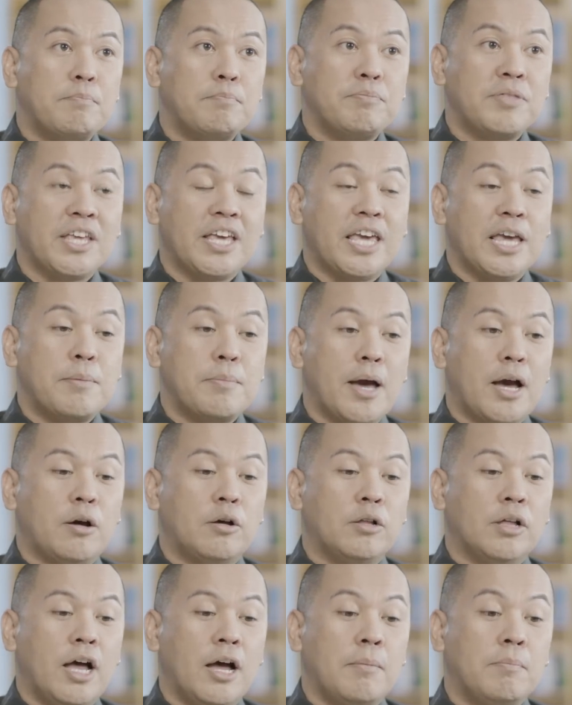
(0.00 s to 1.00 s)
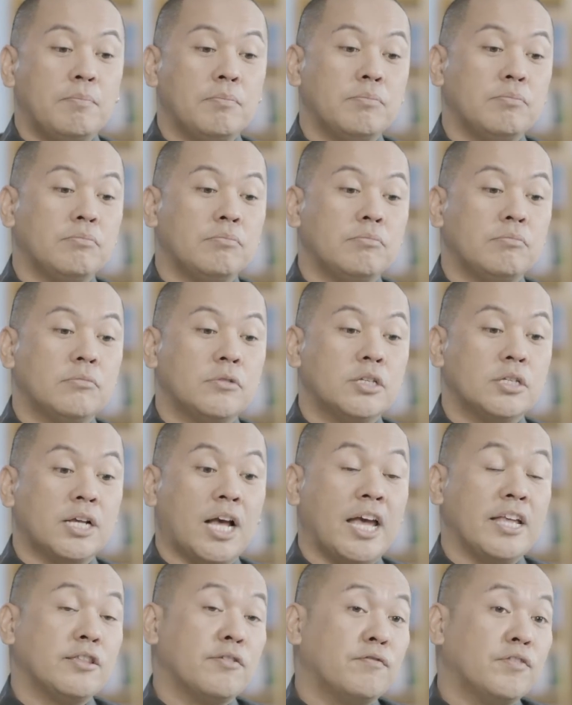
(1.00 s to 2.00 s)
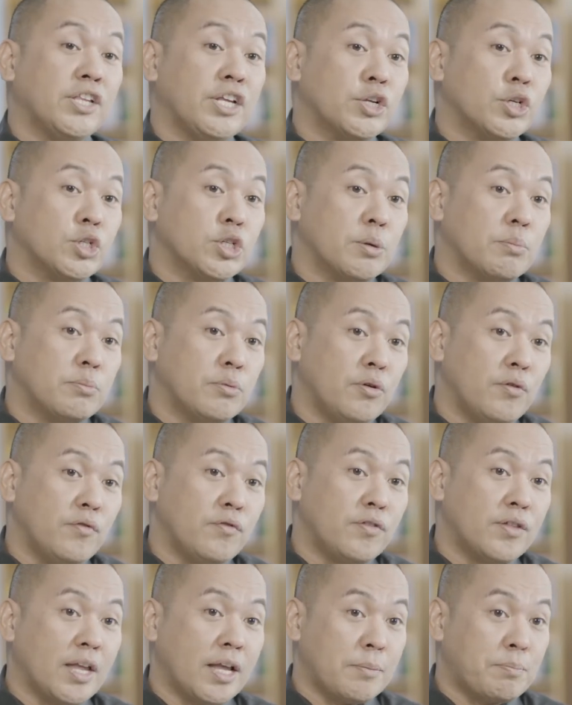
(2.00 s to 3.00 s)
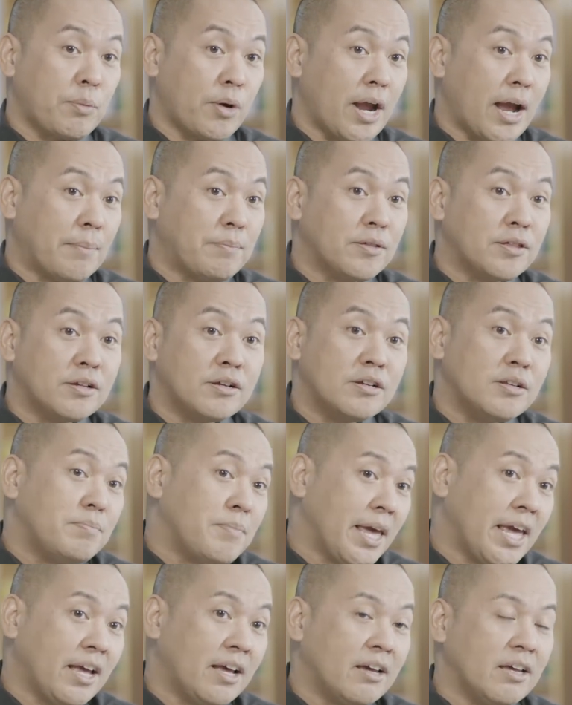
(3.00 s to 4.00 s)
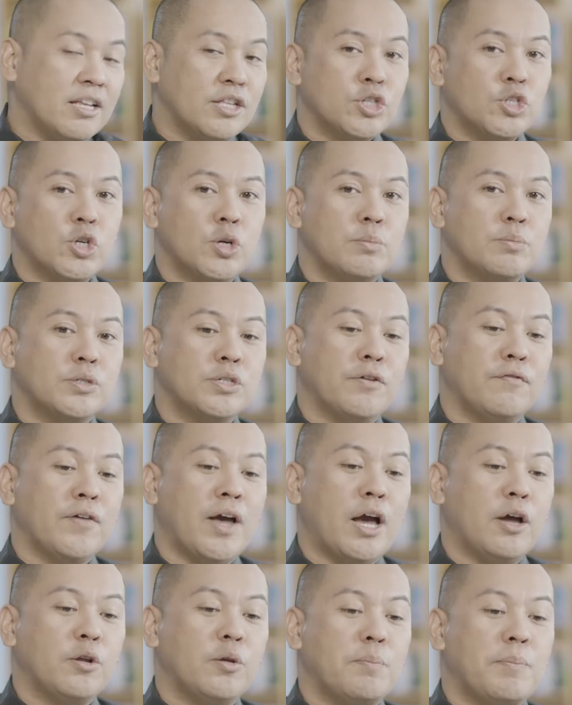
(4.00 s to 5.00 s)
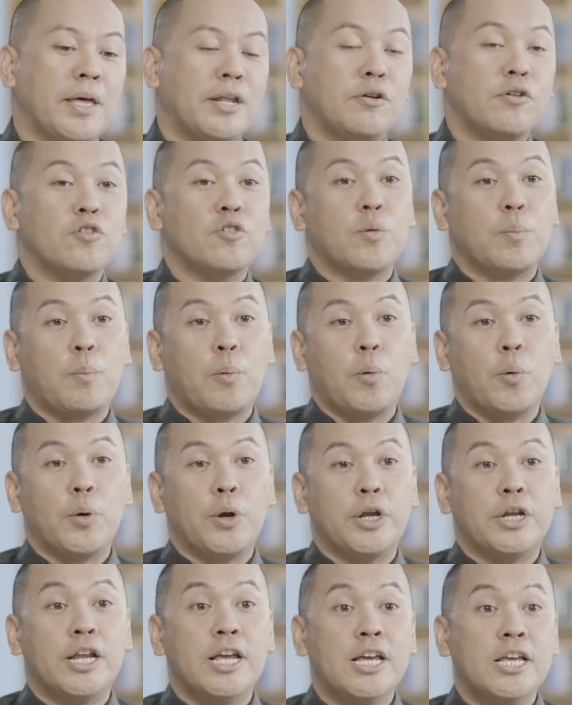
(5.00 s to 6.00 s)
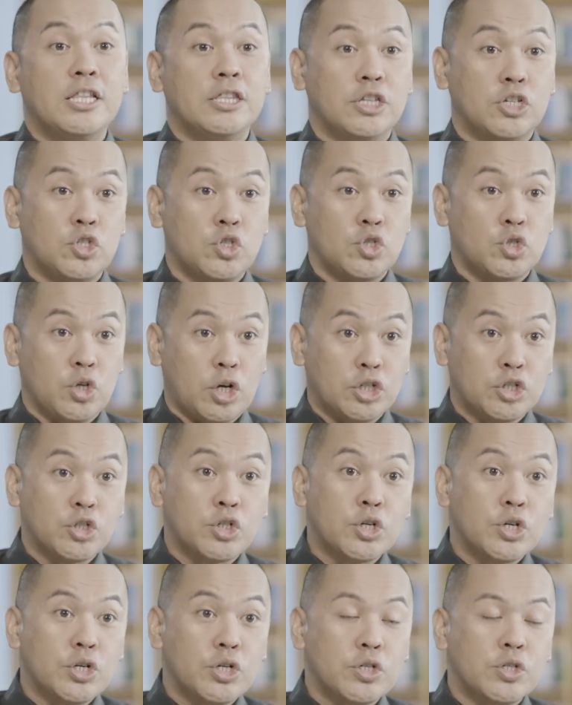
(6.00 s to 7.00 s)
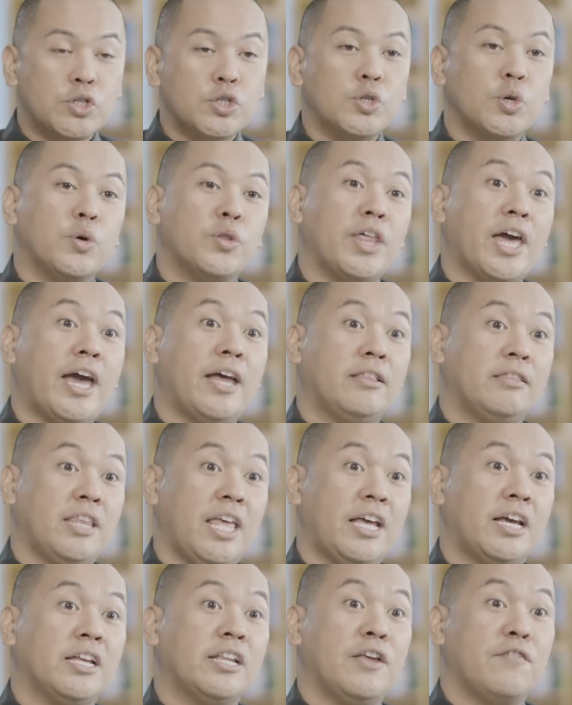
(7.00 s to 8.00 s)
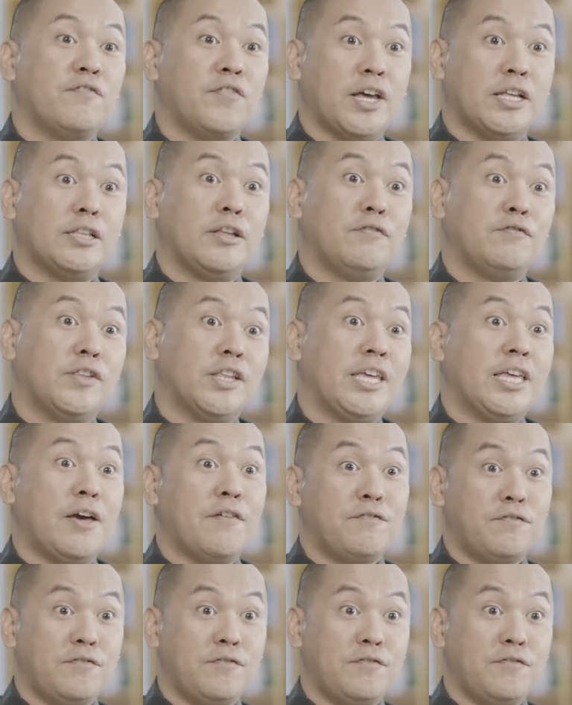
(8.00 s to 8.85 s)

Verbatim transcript: thinking about the kinds of leadership moves they perhaps could make in terms of how to better support the structures so that they could effectively